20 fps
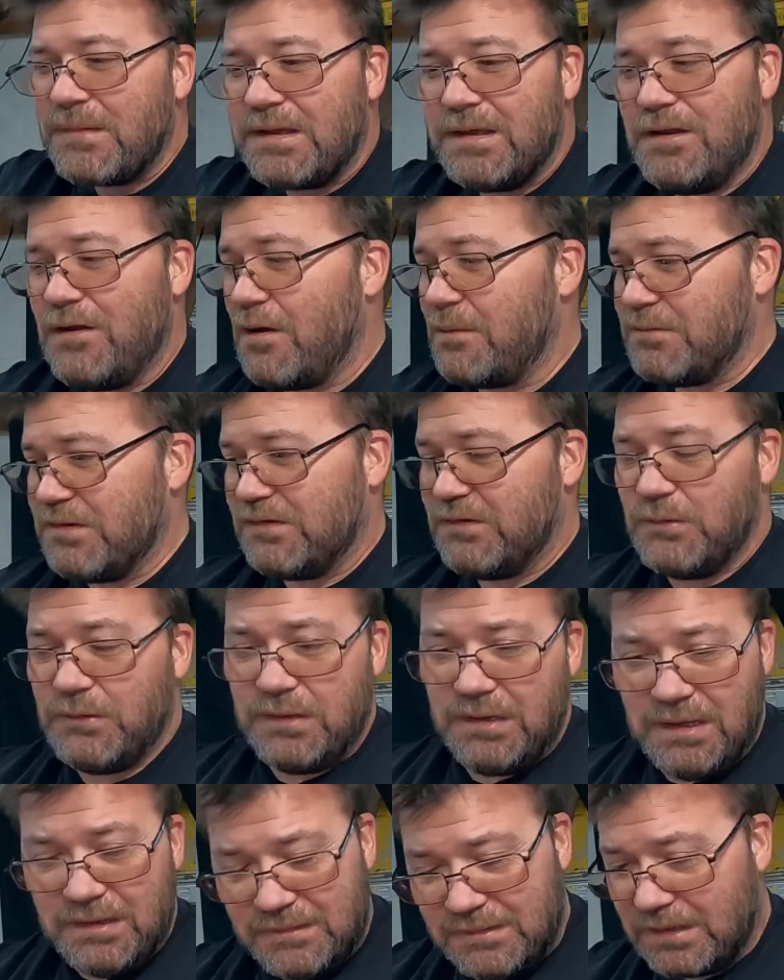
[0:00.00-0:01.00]
you know, I'm just
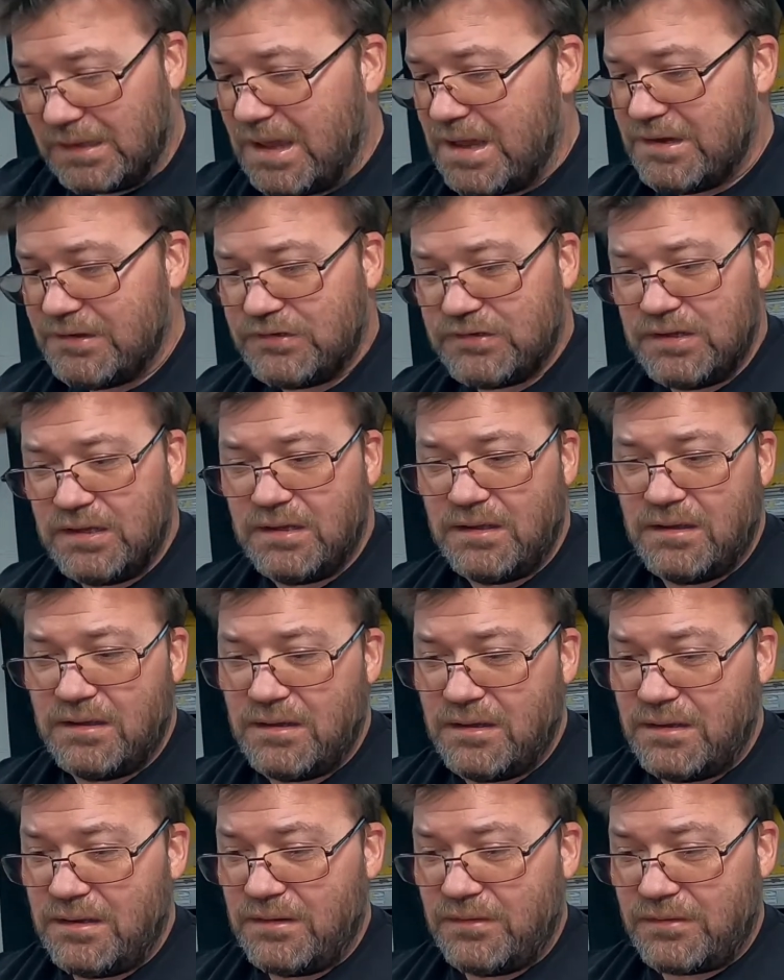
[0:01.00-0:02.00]
doing
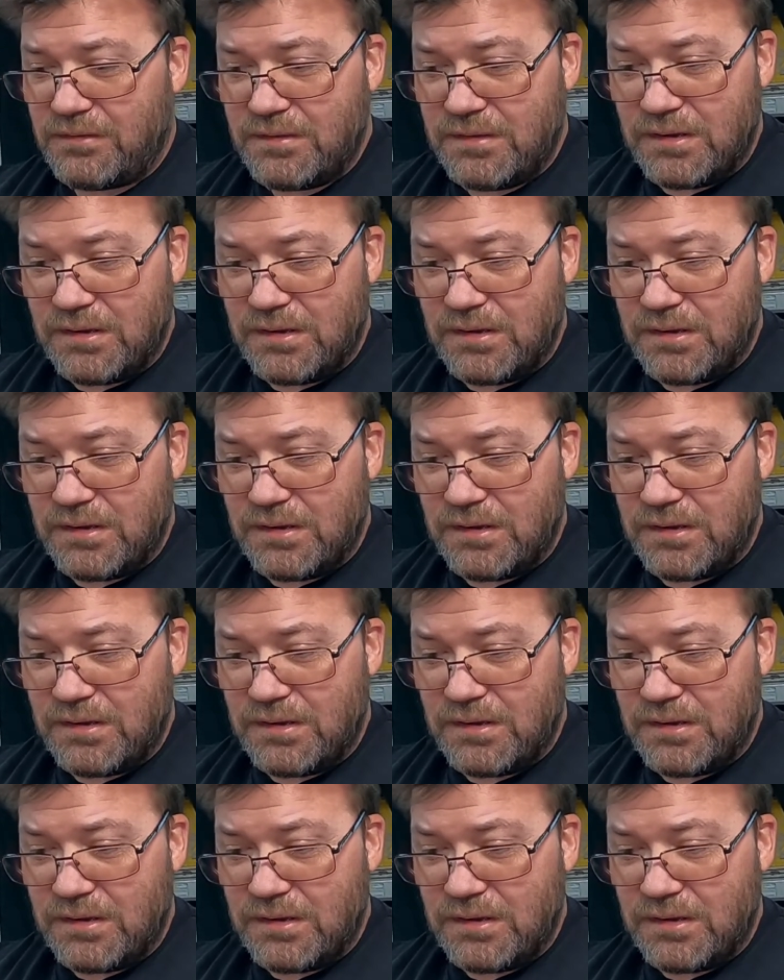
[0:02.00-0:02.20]
insulation and,